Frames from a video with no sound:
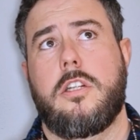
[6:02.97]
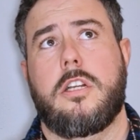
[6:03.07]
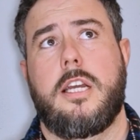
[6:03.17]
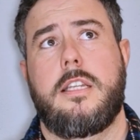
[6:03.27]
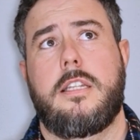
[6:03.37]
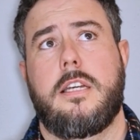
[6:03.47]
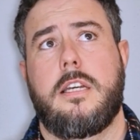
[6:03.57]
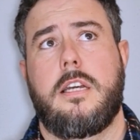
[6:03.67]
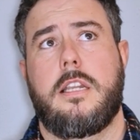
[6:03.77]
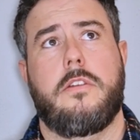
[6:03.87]
look,
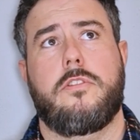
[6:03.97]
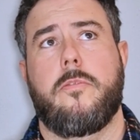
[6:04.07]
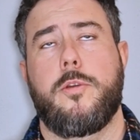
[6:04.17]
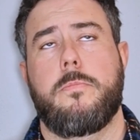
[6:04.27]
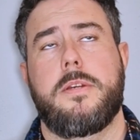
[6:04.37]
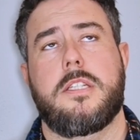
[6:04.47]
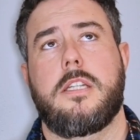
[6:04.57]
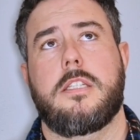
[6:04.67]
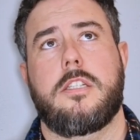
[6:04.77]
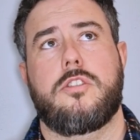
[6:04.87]
I'd love to have my own
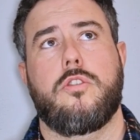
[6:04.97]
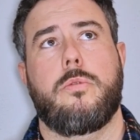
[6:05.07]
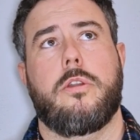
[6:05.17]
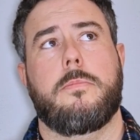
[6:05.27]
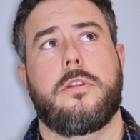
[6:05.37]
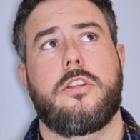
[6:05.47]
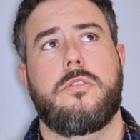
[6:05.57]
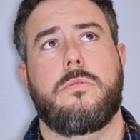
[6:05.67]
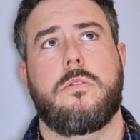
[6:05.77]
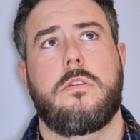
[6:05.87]
business. I just don't know what I'm going to
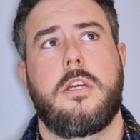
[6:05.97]
do.